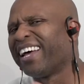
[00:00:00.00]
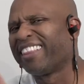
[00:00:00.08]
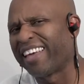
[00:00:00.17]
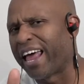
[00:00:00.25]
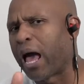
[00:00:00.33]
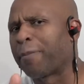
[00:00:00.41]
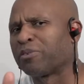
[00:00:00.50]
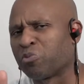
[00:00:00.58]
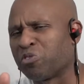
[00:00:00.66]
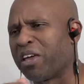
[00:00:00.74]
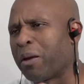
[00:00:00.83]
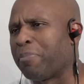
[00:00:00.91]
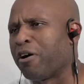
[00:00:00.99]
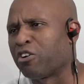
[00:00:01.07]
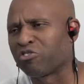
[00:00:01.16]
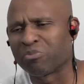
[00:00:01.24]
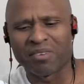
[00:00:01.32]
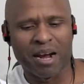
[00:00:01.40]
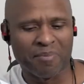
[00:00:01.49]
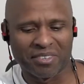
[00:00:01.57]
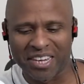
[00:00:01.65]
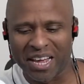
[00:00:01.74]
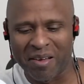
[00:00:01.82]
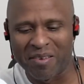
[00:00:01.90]
that happens when you hit pause from time to
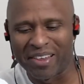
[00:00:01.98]
time.